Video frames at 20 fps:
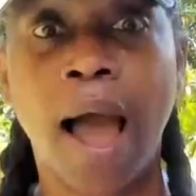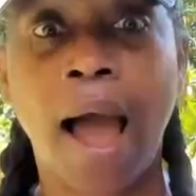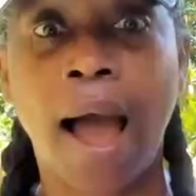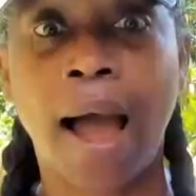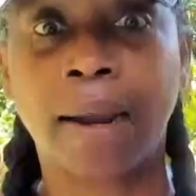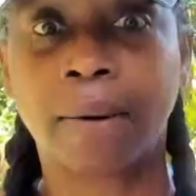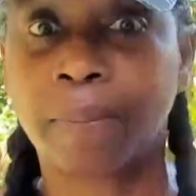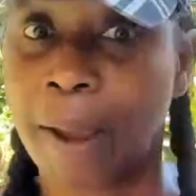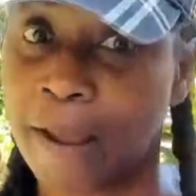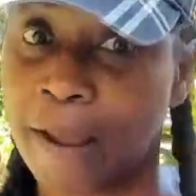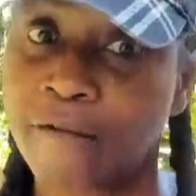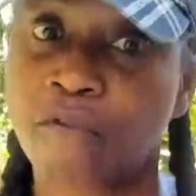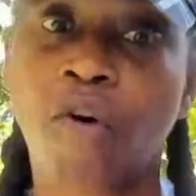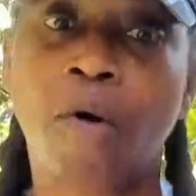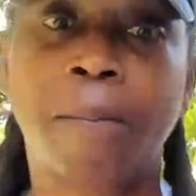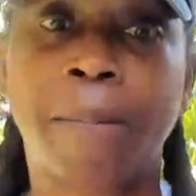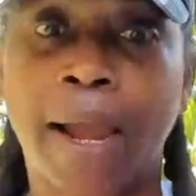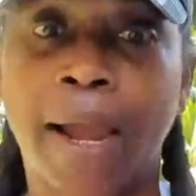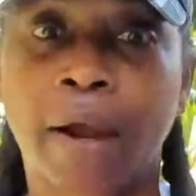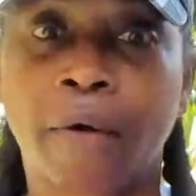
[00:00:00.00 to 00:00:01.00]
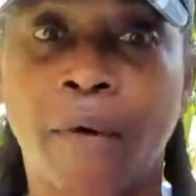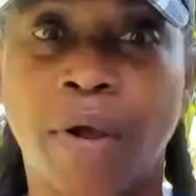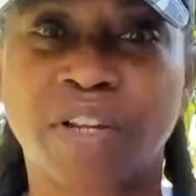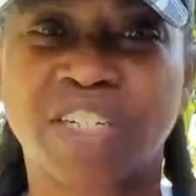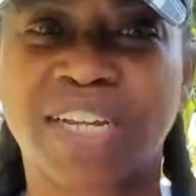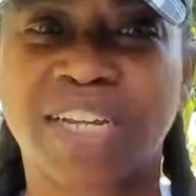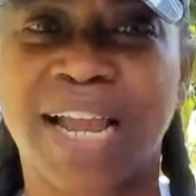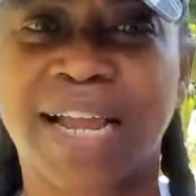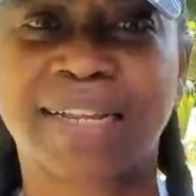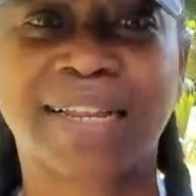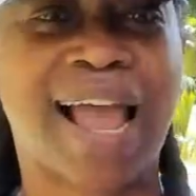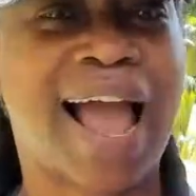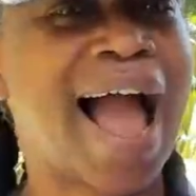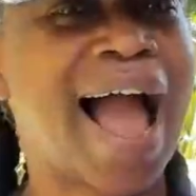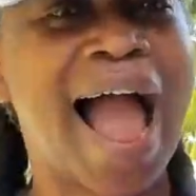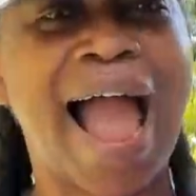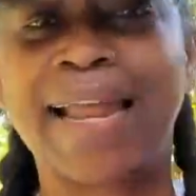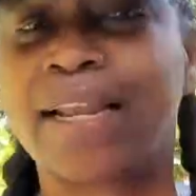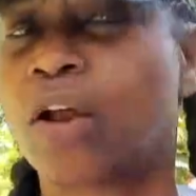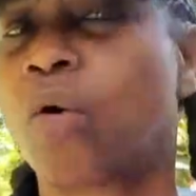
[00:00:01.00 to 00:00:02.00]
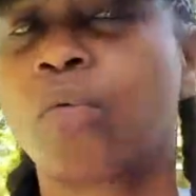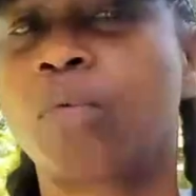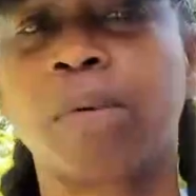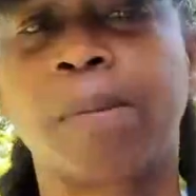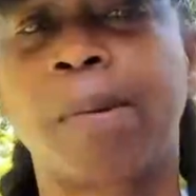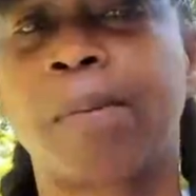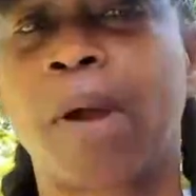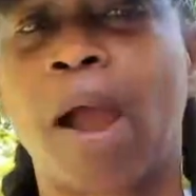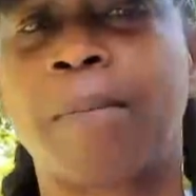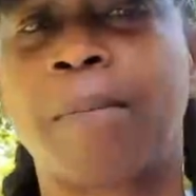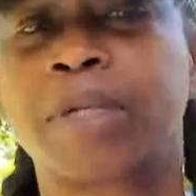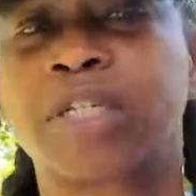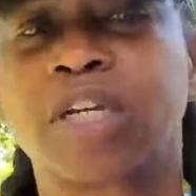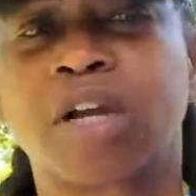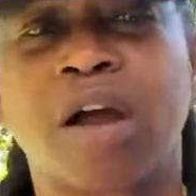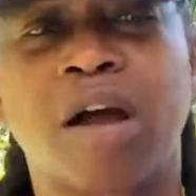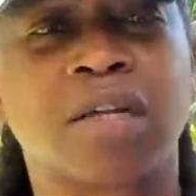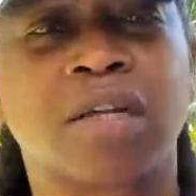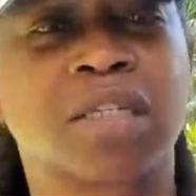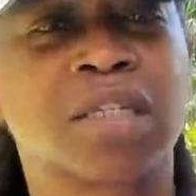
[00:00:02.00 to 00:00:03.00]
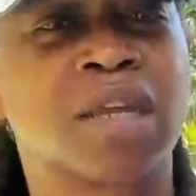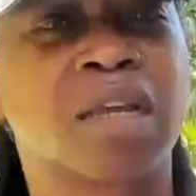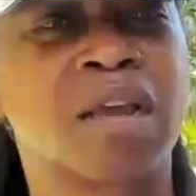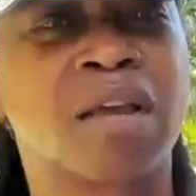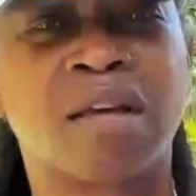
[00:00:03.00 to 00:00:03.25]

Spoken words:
and pay for a background check. I don't remember how much it cost,